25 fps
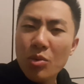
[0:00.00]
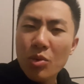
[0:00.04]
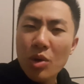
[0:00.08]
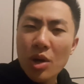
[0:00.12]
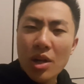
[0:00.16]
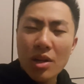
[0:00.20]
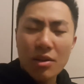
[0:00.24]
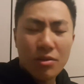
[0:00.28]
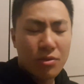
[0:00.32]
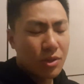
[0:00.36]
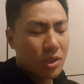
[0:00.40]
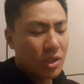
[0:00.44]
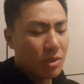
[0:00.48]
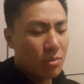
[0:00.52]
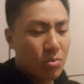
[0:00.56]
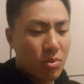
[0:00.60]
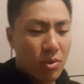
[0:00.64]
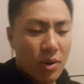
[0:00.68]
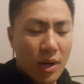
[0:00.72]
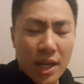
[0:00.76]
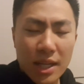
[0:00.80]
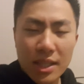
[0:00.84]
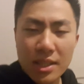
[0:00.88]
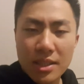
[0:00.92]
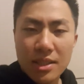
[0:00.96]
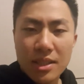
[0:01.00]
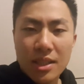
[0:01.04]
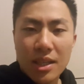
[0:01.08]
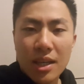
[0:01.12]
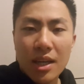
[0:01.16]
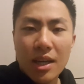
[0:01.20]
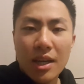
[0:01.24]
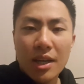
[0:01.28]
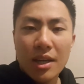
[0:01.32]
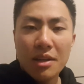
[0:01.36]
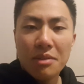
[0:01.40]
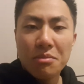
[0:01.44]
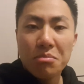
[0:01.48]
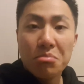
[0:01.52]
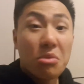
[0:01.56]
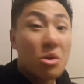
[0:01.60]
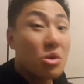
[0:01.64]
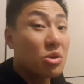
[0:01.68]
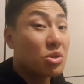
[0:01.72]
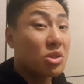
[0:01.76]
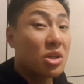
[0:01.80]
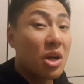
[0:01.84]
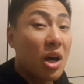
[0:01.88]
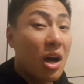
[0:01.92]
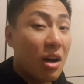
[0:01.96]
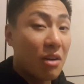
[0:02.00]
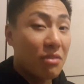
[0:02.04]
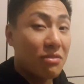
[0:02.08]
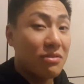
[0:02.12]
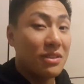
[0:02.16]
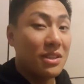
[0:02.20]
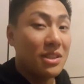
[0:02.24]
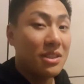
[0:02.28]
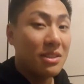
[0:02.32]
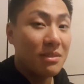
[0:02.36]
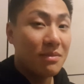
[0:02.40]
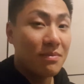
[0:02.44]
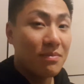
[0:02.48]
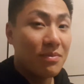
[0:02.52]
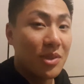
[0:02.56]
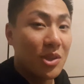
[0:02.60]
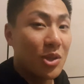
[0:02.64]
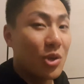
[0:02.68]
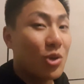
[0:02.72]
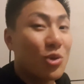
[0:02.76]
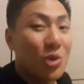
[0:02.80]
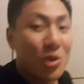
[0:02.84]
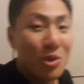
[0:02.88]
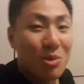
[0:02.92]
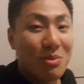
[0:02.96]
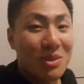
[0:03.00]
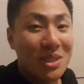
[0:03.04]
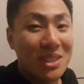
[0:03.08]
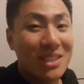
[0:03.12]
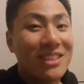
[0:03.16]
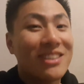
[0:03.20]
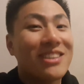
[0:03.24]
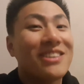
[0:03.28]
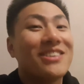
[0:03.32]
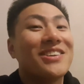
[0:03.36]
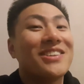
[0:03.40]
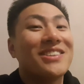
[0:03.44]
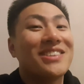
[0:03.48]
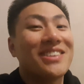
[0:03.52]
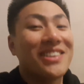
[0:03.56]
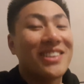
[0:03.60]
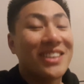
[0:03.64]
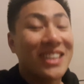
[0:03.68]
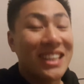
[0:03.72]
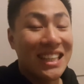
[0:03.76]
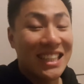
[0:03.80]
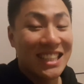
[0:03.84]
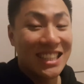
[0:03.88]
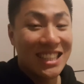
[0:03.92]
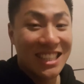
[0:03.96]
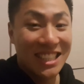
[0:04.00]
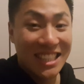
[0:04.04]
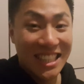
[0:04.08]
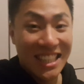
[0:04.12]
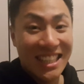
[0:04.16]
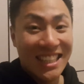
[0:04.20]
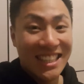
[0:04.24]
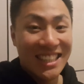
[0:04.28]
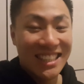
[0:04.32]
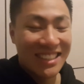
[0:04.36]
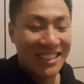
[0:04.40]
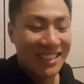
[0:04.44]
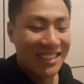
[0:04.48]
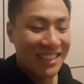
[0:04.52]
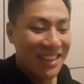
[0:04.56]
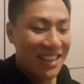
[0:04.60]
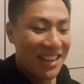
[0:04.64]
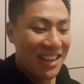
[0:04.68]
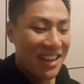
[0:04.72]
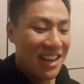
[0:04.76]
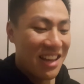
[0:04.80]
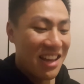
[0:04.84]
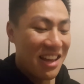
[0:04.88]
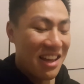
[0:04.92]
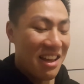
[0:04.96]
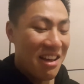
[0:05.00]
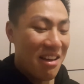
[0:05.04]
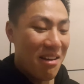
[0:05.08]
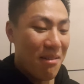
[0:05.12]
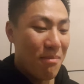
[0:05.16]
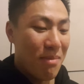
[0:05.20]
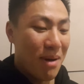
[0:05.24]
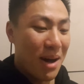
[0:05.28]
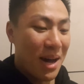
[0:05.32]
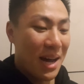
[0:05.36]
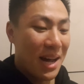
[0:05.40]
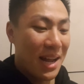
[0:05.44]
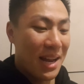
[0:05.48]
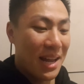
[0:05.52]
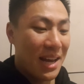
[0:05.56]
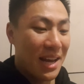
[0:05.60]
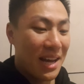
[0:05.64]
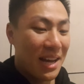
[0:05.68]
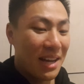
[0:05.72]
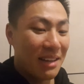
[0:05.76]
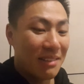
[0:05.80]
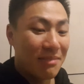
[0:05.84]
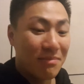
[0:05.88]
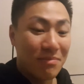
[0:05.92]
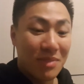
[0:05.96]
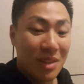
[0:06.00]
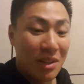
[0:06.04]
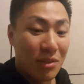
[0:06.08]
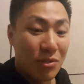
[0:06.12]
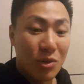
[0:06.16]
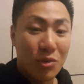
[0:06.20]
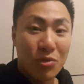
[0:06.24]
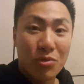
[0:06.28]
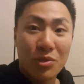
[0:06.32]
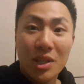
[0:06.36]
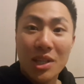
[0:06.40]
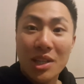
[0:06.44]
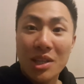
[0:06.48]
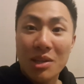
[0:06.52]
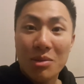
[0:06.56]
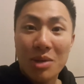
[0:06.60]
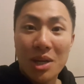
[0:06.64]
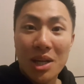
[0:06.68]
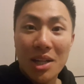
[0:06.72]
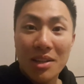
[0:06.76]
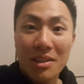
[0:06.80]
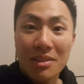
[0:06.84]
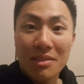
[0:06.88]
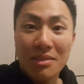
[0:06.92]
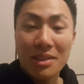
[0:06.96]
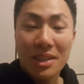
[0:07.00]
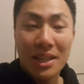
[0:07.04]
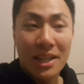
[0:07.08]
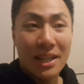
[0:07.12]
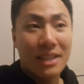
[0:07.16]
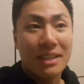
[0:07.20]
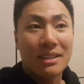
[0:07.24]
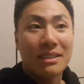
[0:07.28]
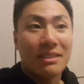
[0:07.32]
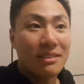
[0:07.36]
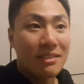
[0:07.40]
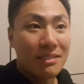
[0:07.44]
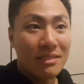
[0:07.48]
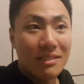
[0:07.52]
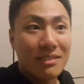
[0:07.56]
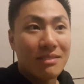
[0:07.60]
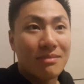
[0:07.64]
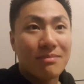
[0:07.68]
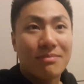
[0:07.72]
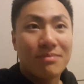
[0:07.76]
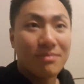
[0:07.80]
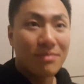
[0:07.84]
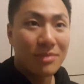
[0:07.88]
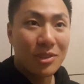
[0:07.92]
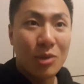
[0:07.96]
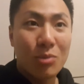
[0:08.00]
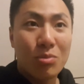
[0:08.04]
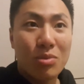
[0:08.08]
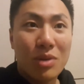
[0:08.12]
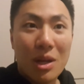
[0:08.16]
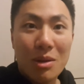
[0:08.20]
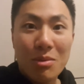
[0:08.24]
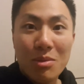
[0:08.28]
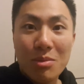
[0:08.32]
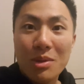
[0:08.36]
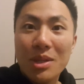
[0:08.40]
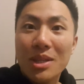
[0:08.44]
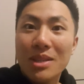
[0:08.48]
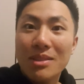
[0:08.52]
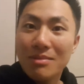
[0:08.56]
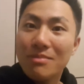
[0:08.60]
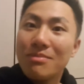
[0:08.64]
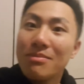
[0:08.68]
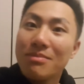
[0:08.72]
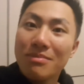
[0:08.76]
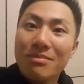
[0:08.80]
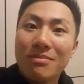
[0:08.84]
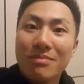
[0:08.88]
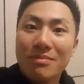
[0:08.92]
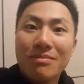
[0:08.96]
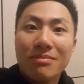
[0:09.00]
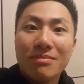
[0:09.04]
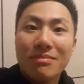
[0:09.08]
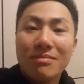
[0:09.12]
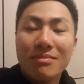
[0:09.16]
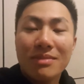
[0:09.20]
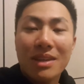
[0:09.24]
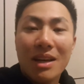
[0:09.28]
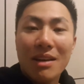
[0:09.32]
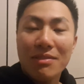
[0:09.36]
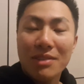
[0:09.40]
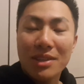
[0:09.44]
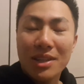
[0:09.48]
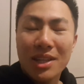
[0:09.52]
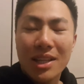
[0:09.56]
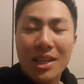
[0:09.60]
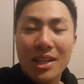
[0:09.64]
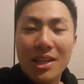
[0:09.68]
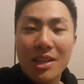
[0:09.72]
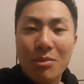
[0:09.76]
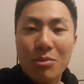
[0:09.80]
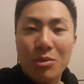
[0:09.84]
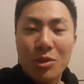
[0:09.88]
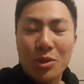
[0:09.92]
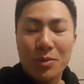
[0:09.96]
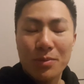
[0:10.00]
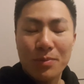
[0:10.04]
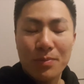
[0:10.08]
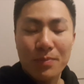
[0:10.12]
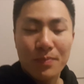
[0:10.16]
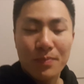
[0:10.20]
well, if you're depressed, most often your room is going to look like shit. But if you're feeling well, like you'll probably have a clean up room.